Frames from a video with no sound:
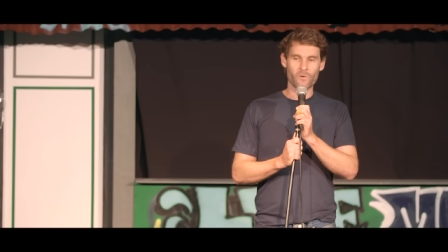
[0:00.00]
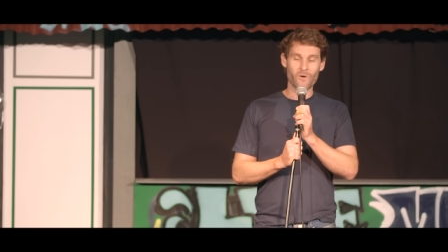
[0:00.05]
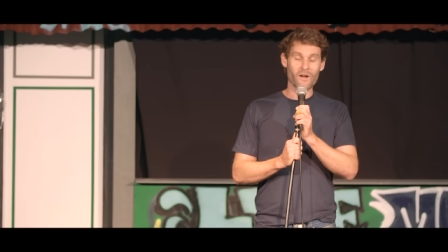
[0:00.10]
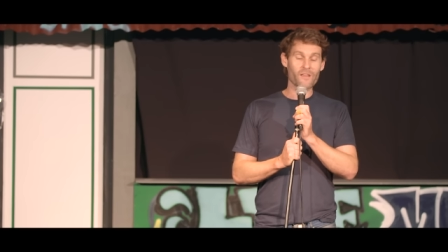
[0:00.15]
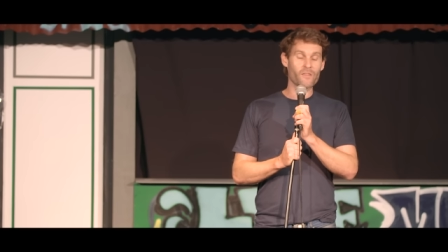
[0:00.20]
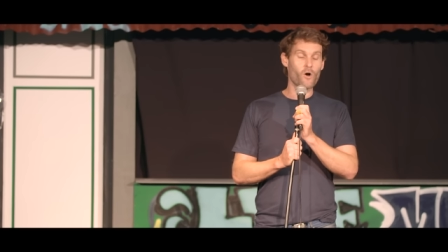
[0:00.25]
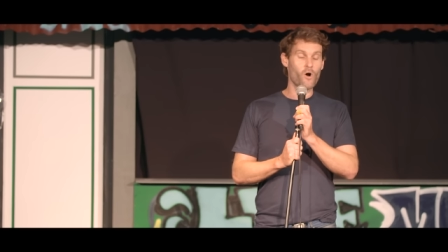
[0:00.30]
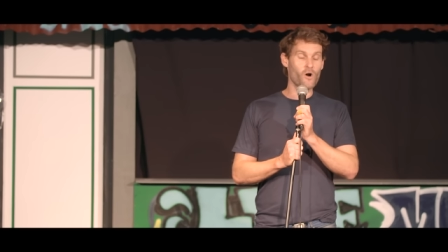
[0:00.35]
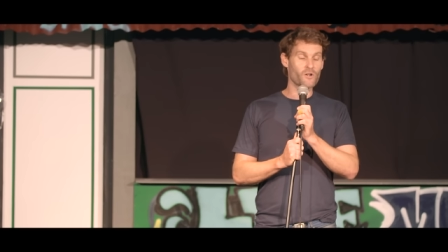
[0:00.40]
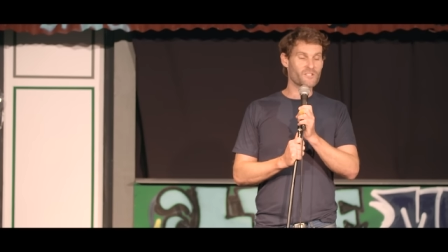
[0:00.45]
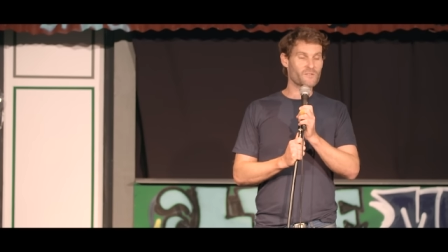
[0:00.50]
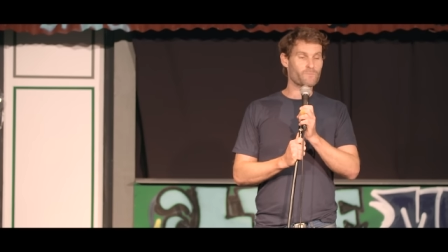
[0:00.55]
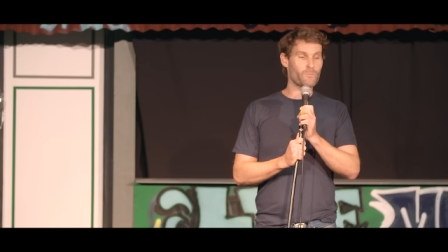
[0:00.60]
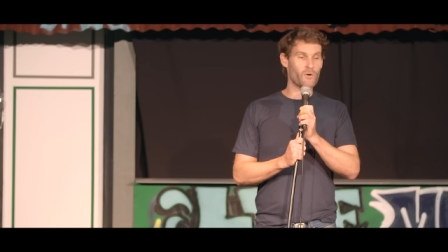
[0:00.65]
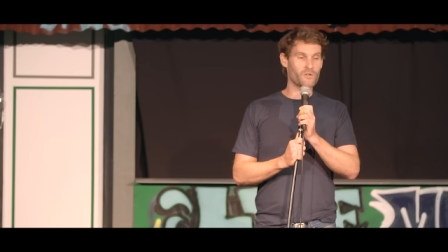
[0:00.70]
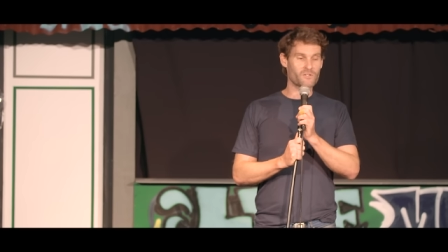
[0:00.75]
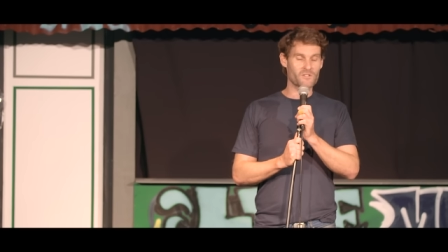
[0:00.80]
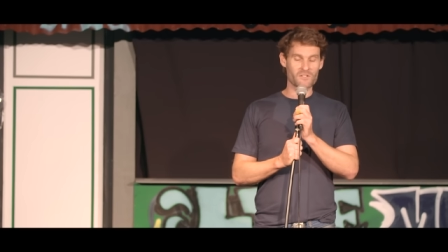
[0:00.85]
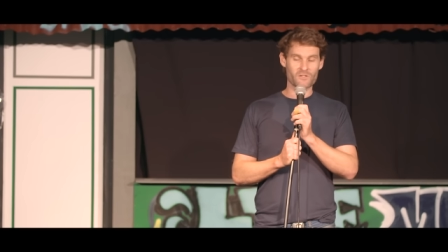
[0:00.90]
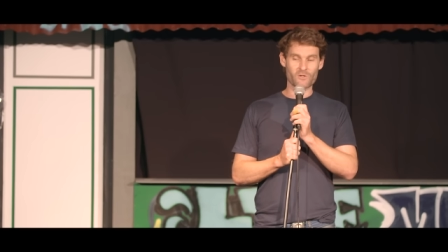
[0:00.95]
One of the hot
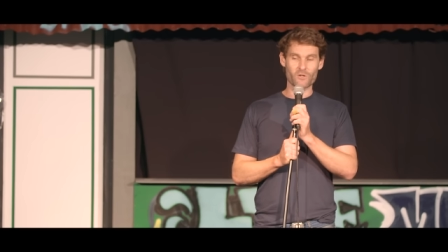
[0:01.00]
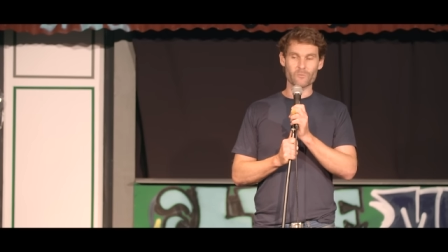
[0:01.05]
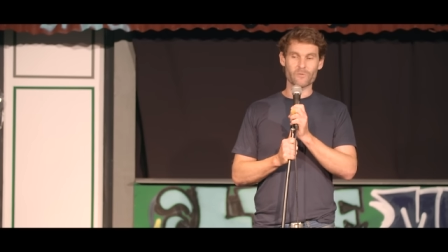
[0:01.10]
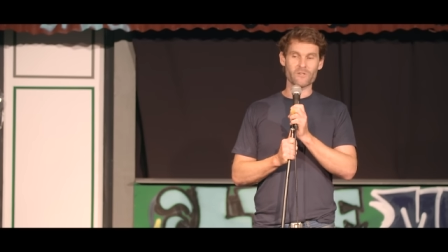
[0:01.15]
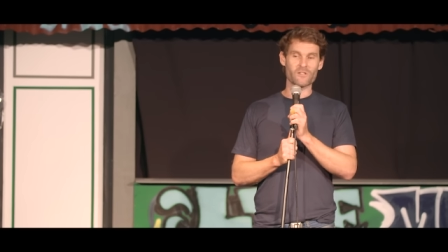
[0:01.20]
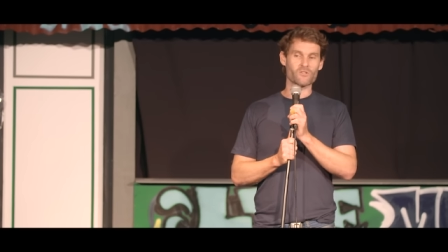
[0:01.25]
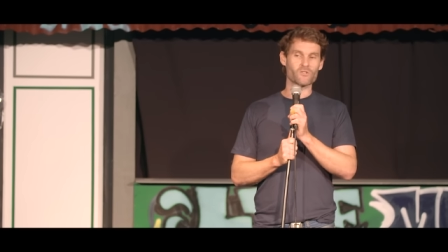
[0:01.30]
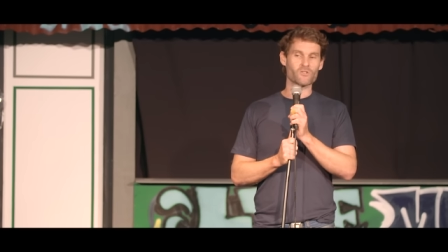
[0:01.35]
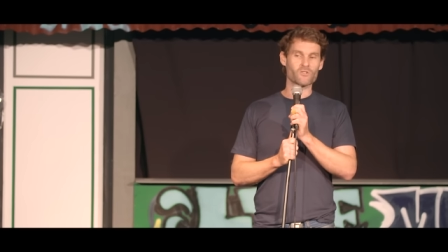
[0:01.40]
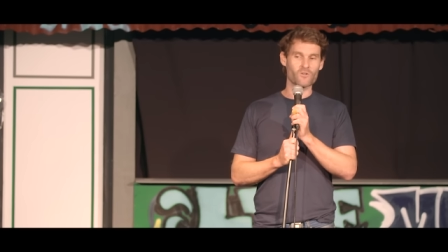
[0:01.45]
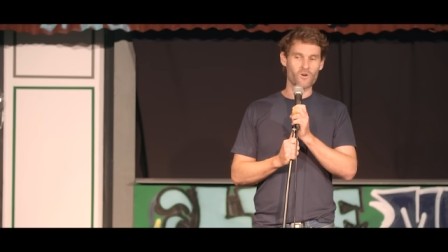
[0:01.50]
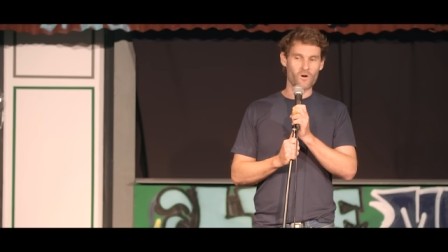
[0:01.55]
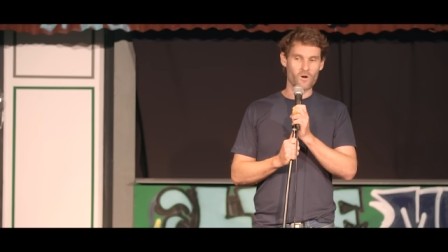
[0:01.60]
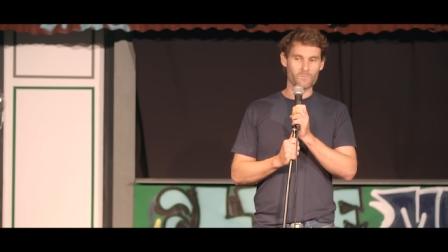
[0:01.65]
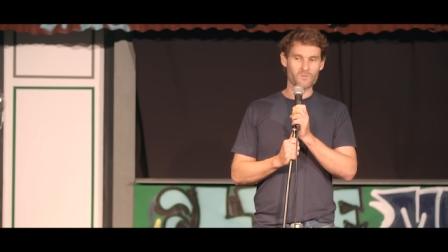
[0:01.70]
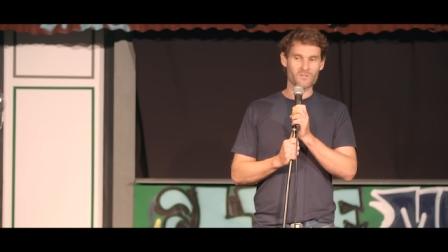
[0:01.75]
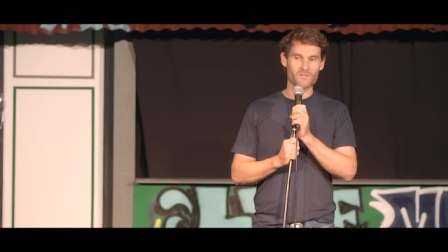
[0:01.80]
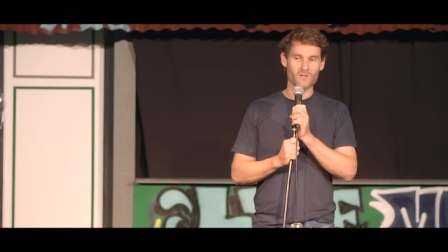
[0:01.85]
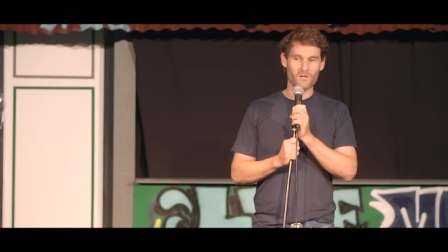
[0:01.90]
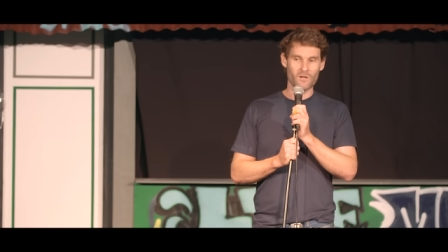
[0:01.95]
spots has got to be the
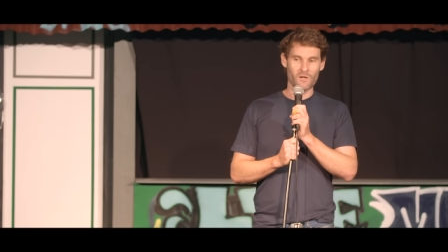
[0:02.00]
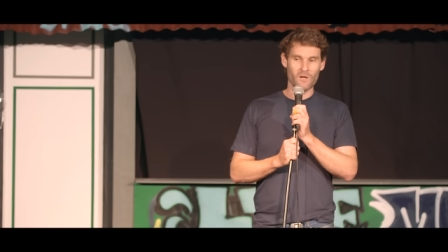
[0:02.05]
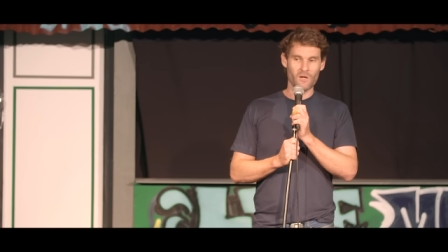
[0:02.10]
shops.